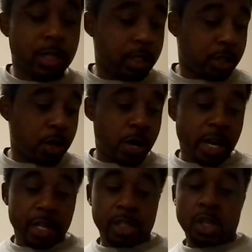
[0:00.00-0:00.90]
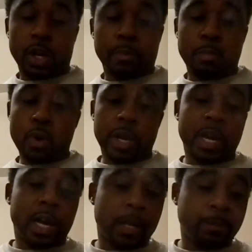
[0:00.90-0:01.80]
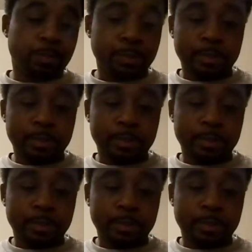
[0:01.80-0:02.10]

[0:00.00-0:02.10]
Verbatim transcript: just go ahead and start boycotting